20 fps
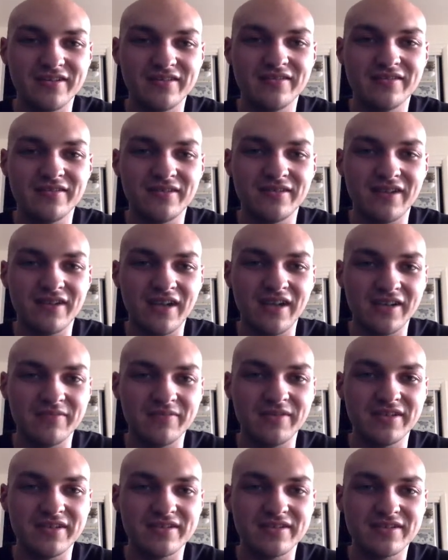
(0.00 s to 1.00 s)
the
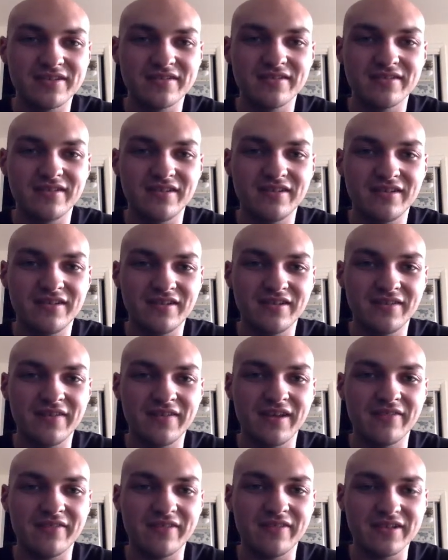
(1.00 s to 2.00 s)
elements of
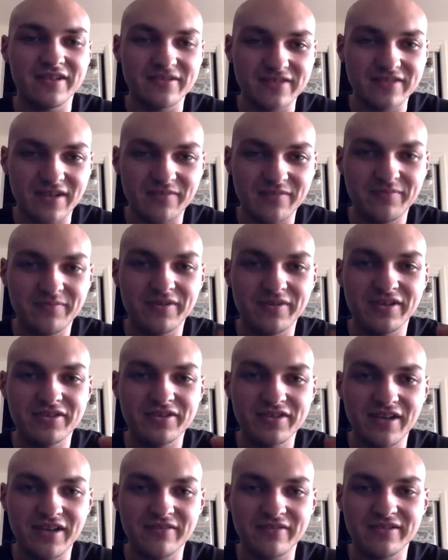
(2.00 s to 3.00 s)
that array. So it's outputting
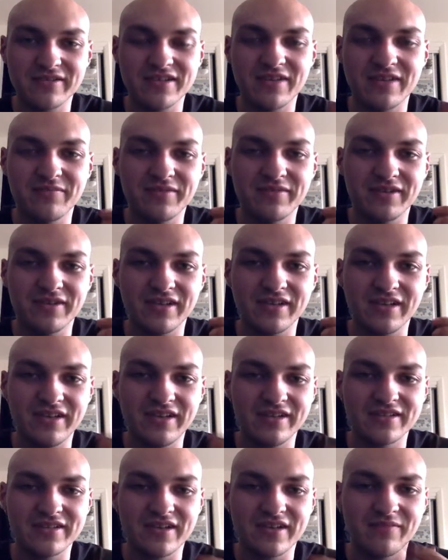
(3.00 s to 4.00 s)
shower, it's outputting
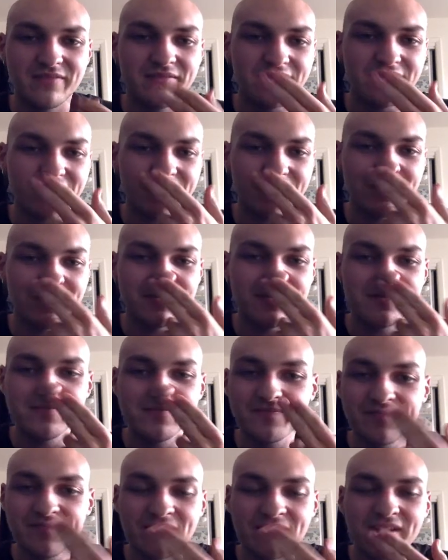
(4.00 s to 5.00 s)
eat, it's outputting code.
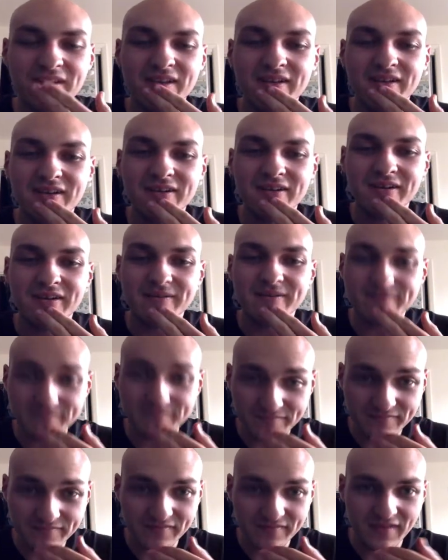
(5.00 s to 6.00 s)
Okay,
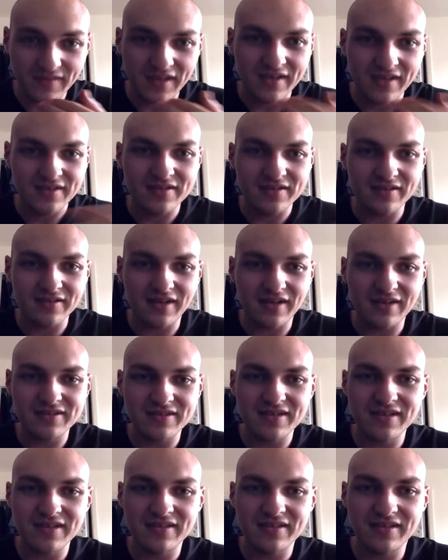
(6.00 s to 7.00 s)
so I would
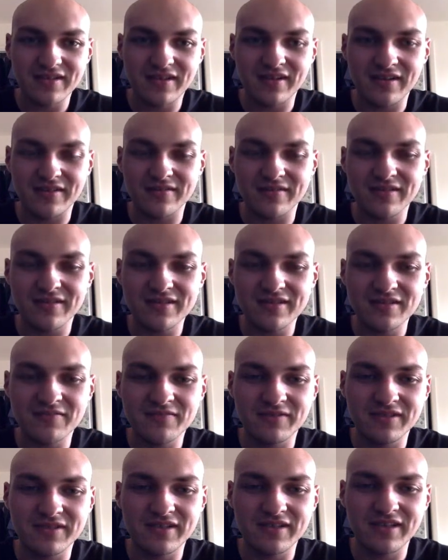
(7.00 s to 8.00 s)
say this is
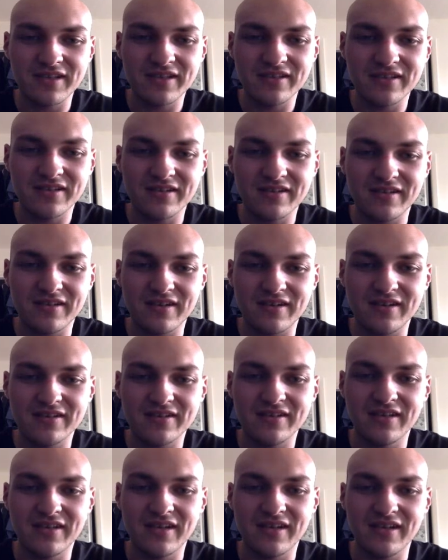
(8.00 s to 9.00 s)
one thing
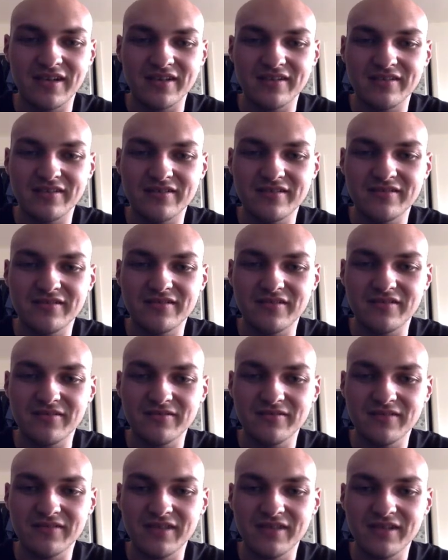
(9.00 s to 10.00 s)
that I
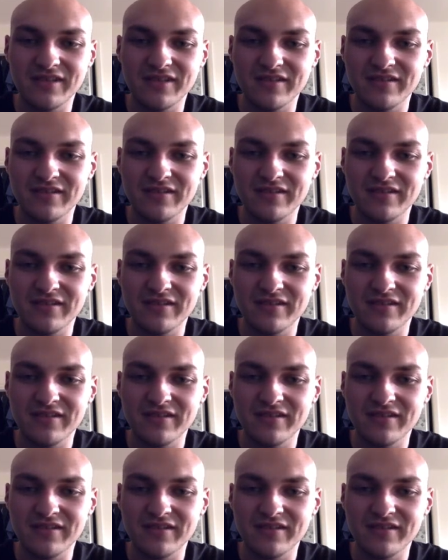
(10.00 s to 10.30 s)
don't like